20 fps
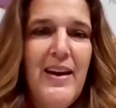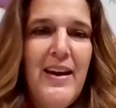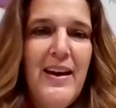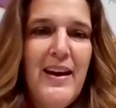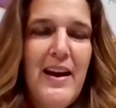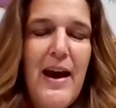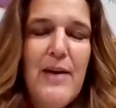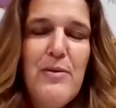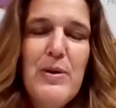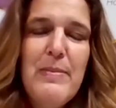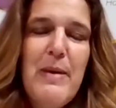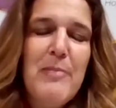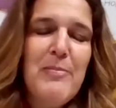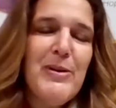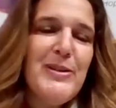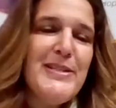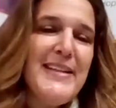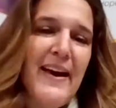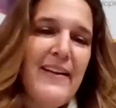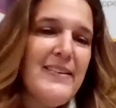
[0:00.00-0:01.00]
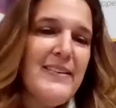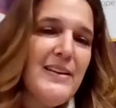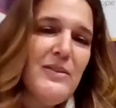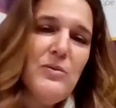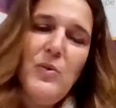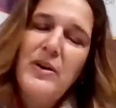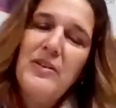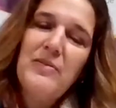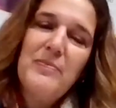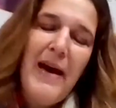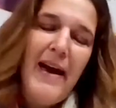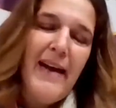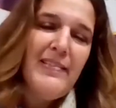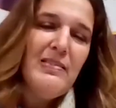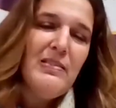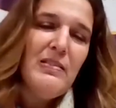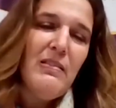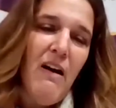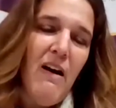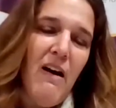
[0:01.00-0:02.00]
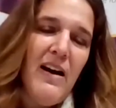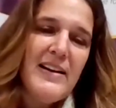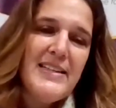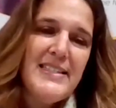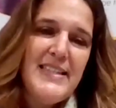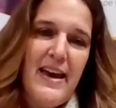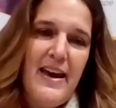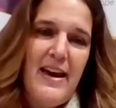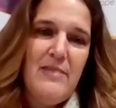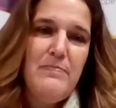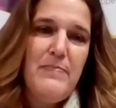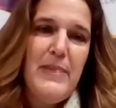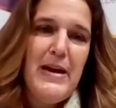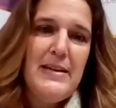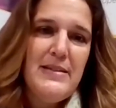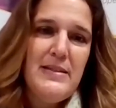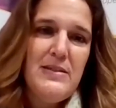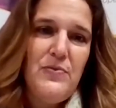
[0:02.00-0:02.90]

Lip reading: And I remember telling one of my longtime best